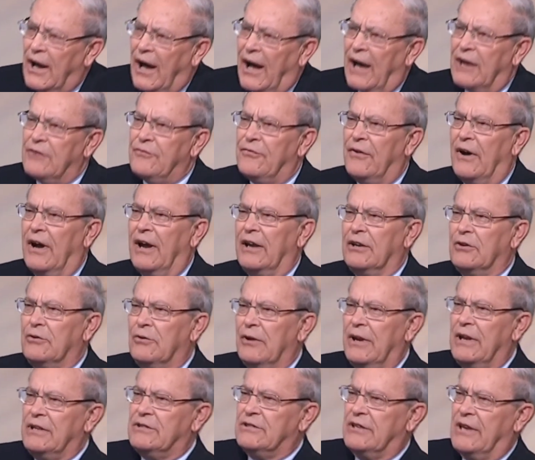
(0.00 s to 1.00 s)
I find
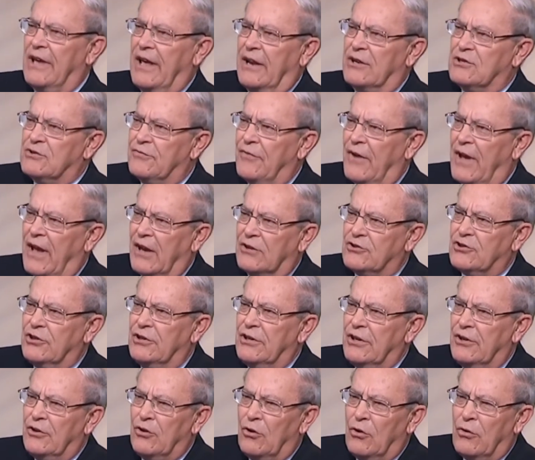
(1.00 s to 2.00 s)
great
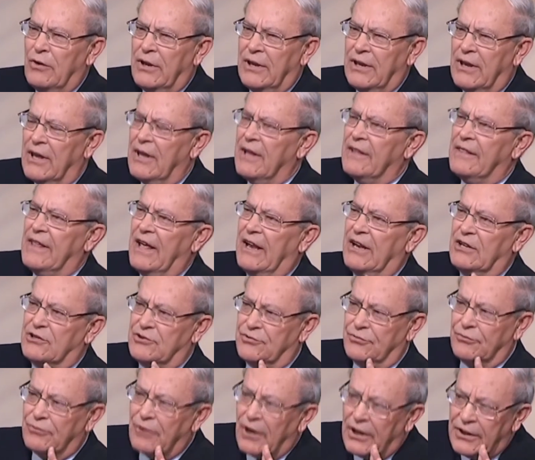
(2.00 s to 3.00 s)
satisfaction in knowing that
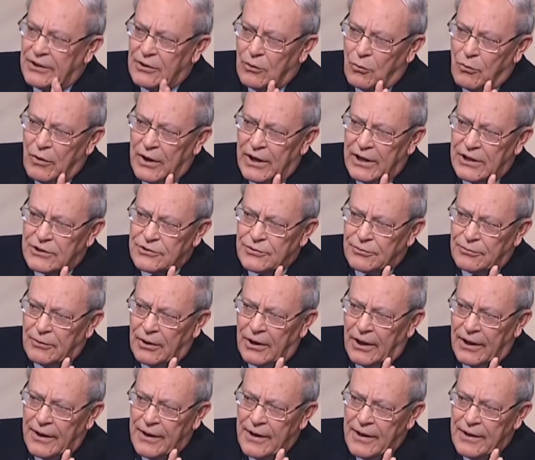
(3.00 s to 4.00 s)
it's run the way it's
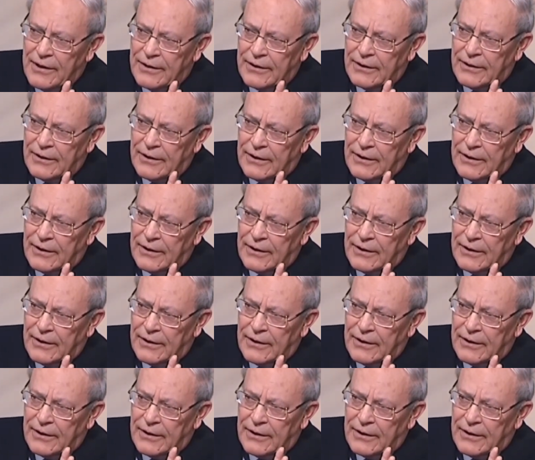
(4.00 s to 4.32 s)
run,